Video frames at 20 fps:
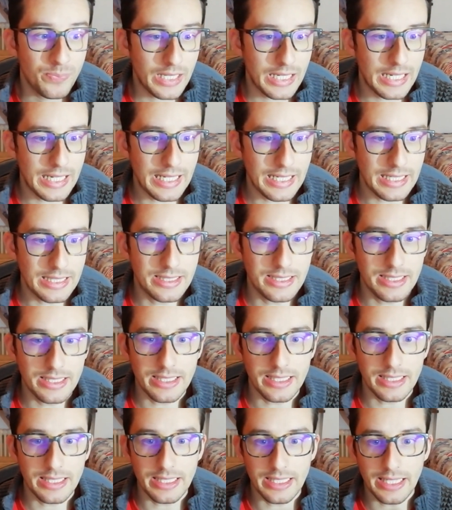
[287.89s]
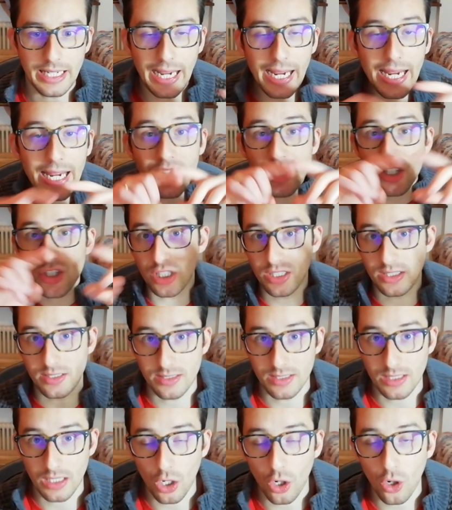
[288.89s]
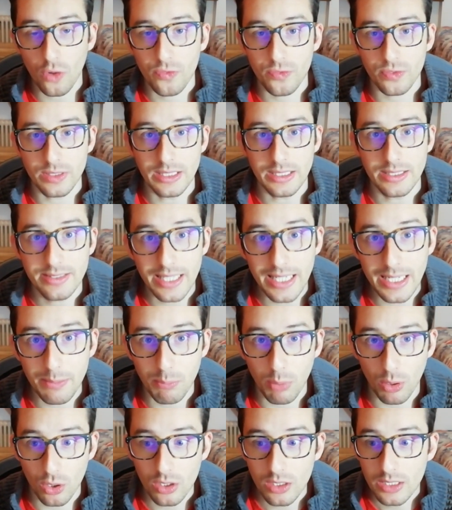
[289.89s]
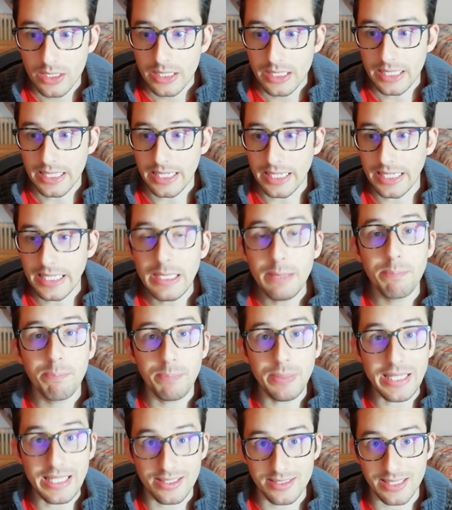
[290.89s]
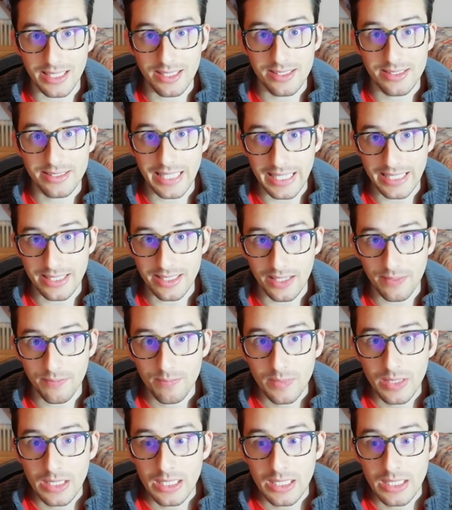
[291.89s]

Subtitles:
the ages of the table in pixel data.